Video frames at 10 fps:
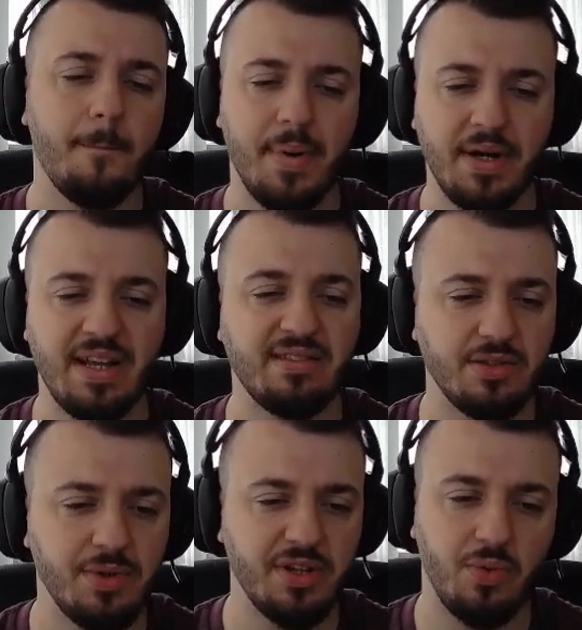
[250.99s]
but the
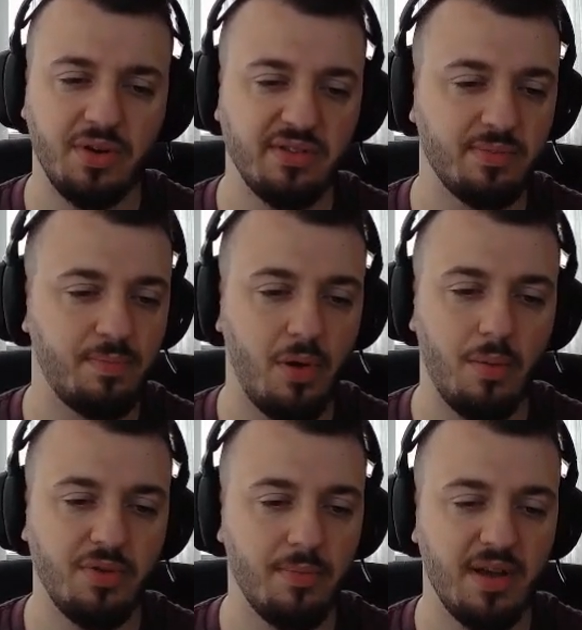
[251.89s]
incinerate one is
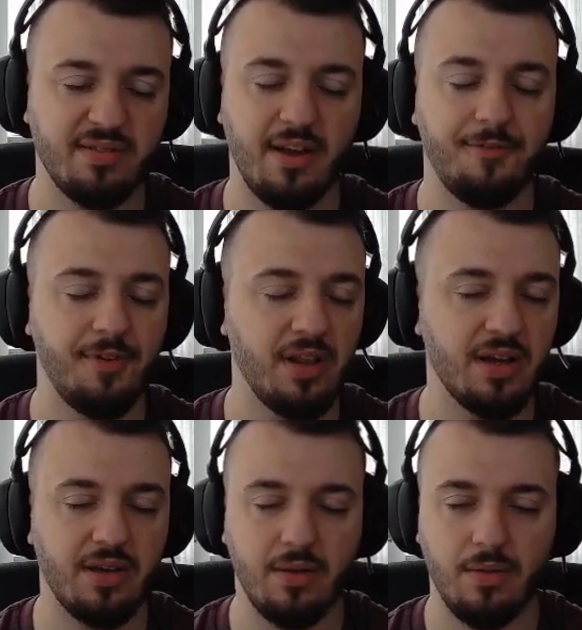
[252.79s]
probably the best. I feel like